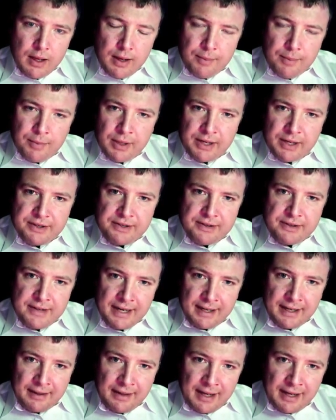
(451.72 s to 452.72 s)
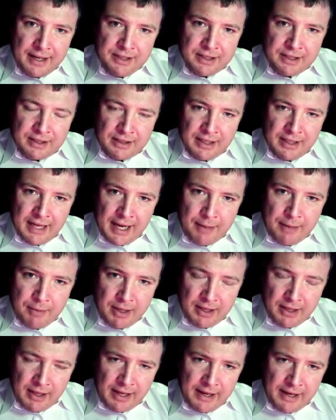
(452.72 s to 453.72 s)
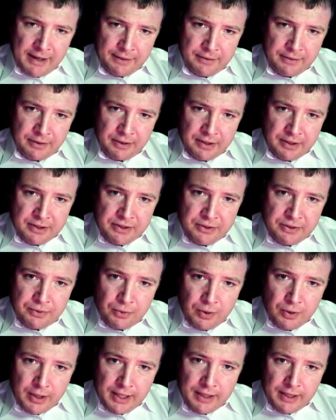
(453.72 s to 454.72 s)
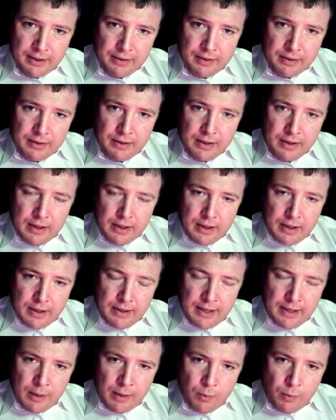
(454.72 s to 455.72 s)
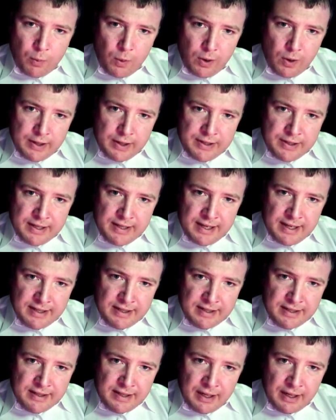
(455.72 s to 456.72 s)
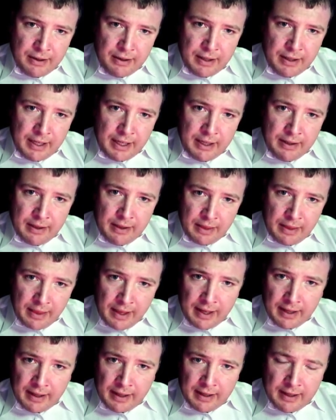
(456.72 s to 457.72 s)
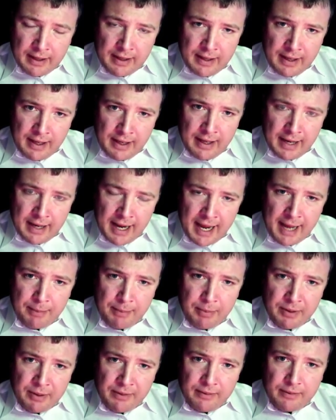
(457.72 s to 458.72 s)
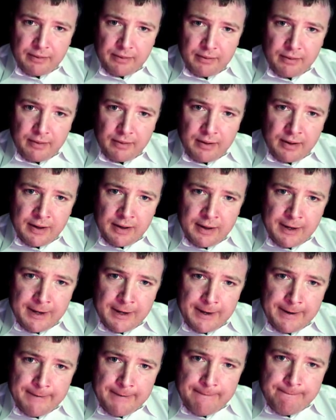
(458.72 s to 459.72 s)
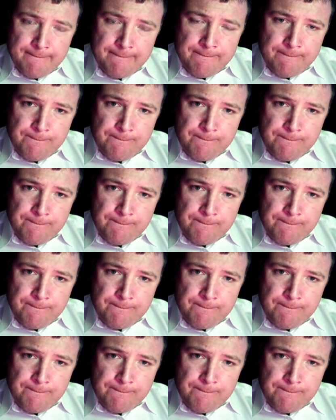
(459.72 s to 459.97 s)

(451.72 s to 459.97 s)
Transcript: but also psychologically. How many lives are destroyed? Now, war is a necessary thing. It happens. Um,